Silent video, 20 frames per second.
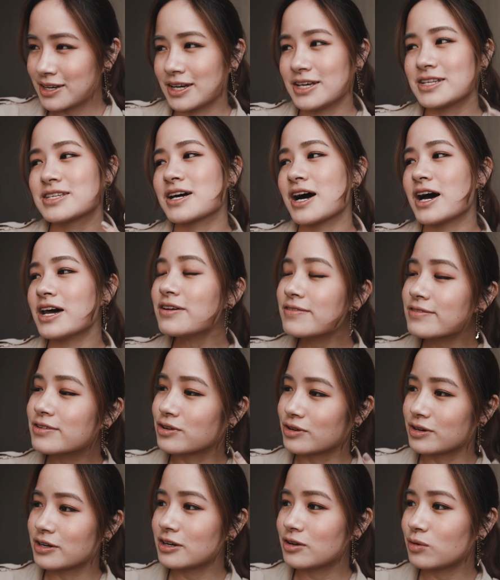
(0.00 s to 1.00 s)
is kind of
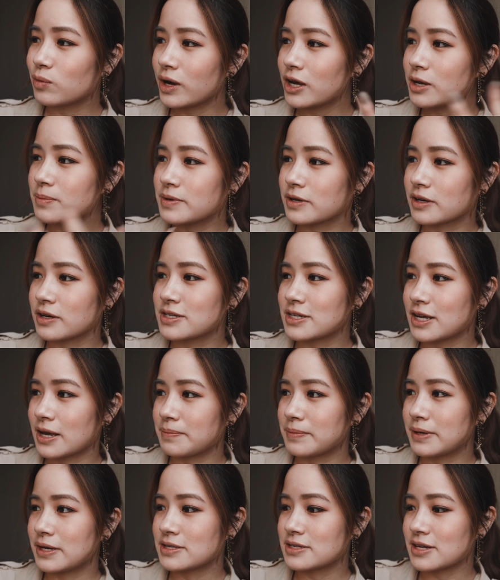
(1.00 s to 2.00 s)
good in a way because
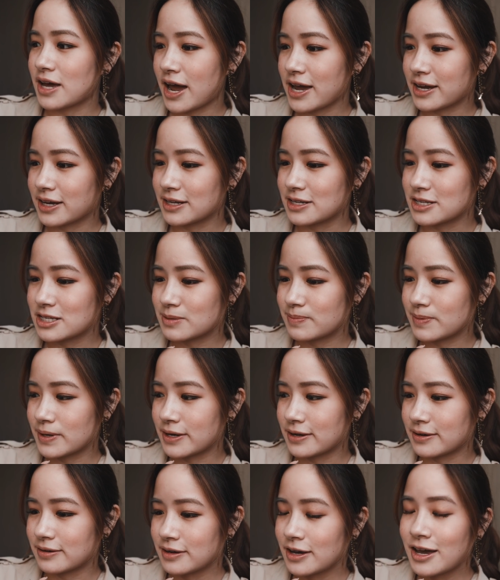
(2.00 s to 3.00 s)
that means that I can
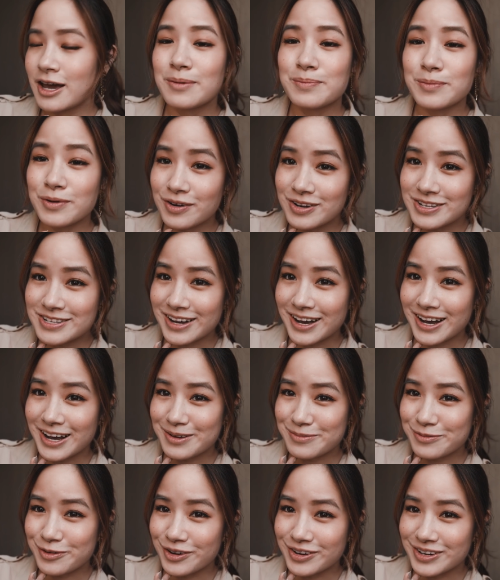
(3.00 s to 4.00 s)
spend more
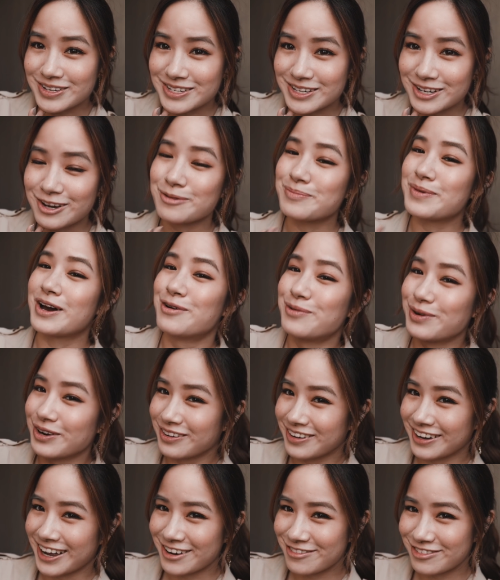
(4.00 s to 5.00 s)
time focusing on my
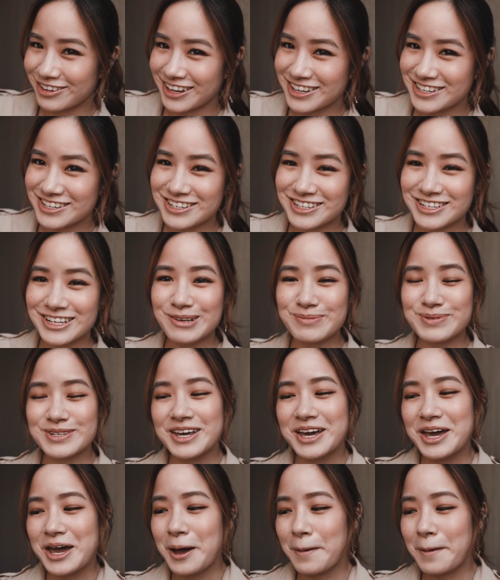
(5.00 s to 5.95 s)
real life relationships.